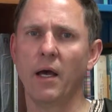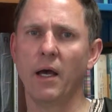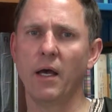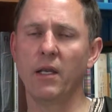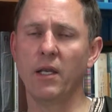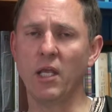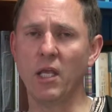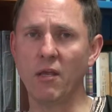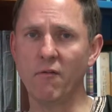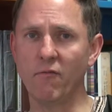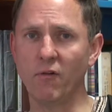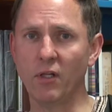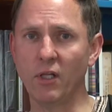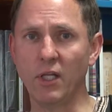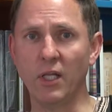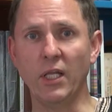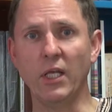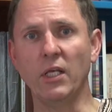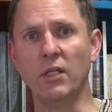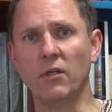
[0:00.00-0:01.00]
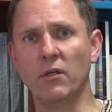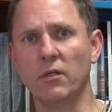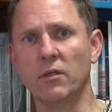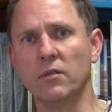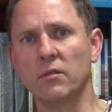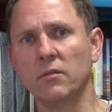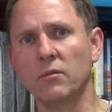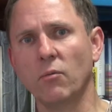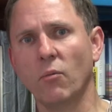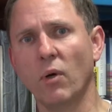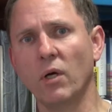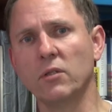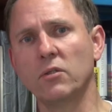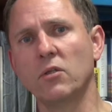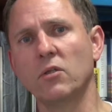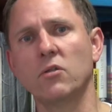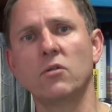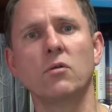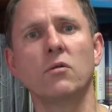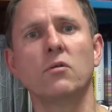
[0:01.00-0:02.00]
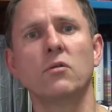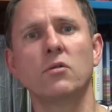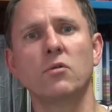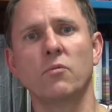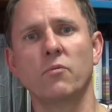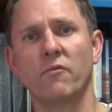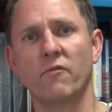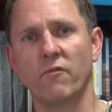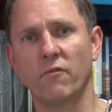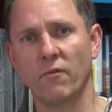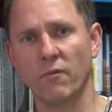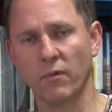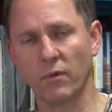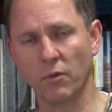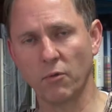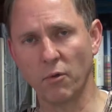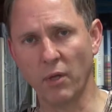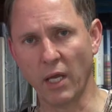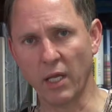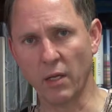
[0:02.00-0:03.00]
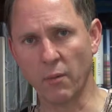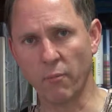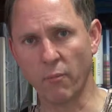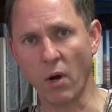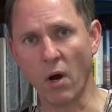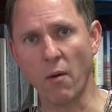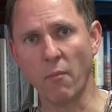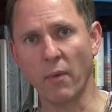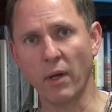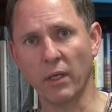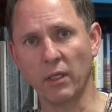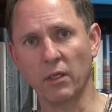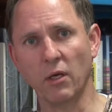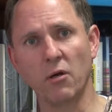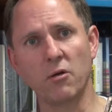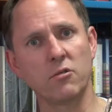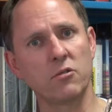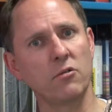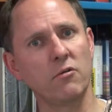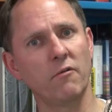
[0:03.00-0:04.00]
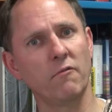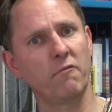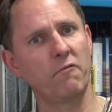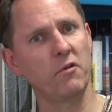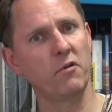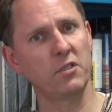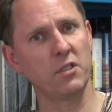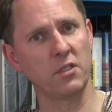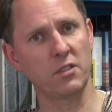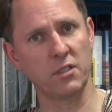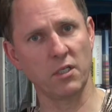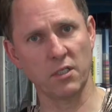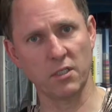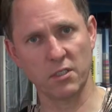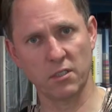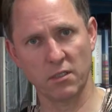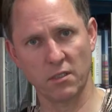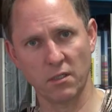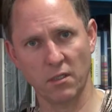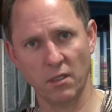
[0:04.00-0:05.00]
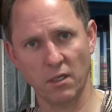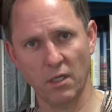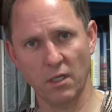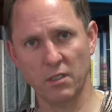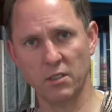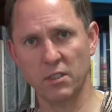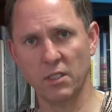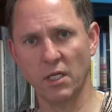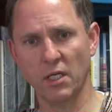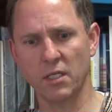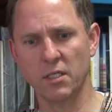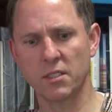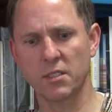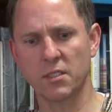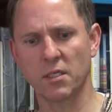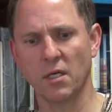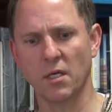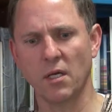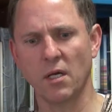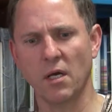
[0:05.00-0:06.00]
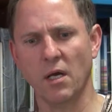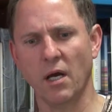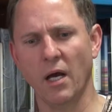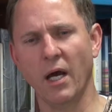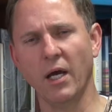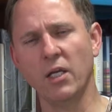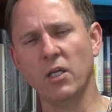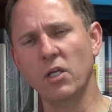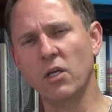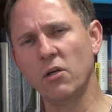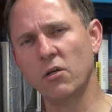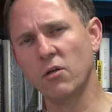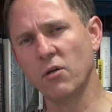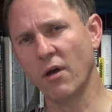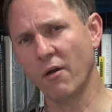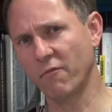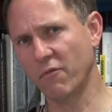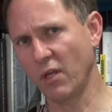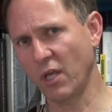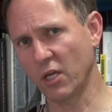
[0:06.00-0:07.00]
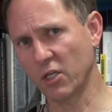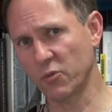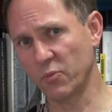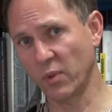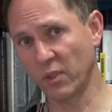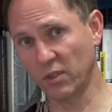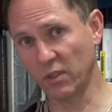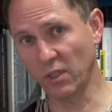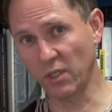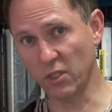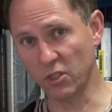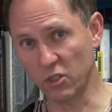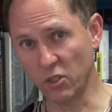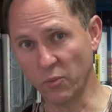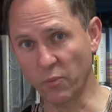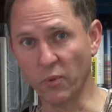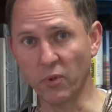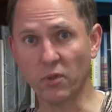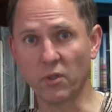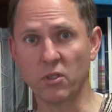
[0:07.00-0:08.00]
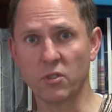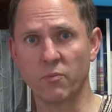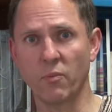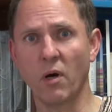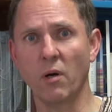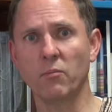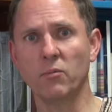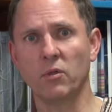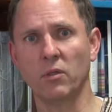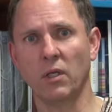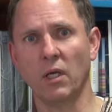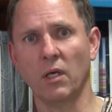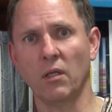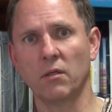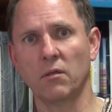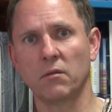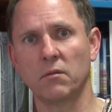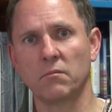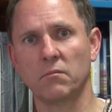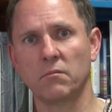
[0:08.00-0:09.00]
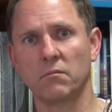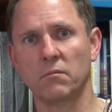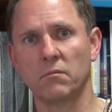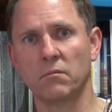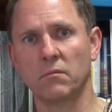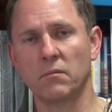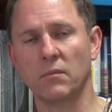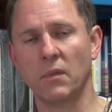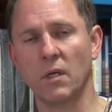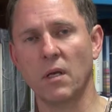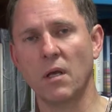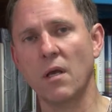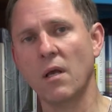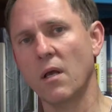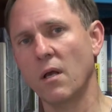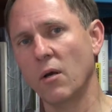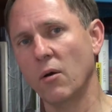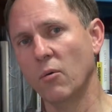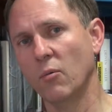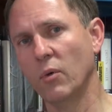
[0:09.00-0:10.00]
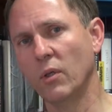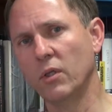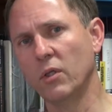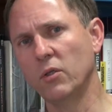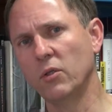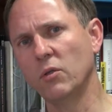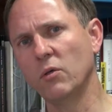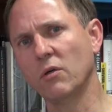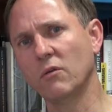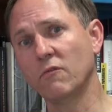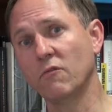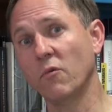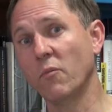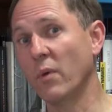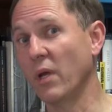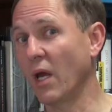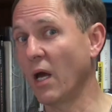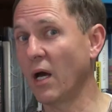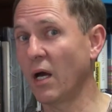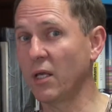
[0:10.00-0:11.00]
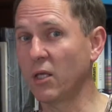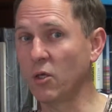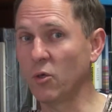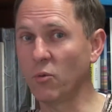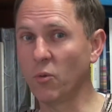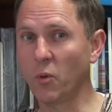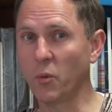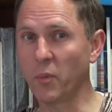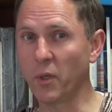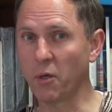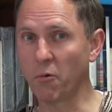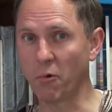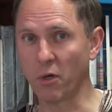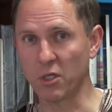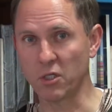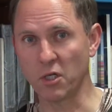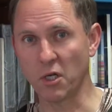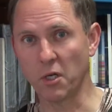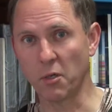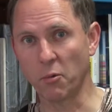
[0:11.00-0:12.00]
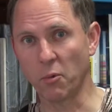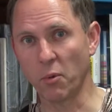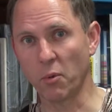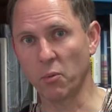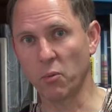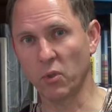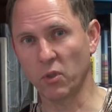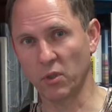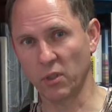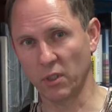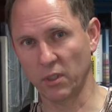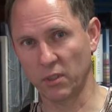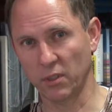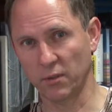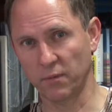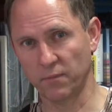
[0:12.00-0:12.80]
an evil leader wanted to create a bomb and goes to a physicist and says, I hear you have the expertise to put this bomb together. Will you do it for me? You will be richly rewarded.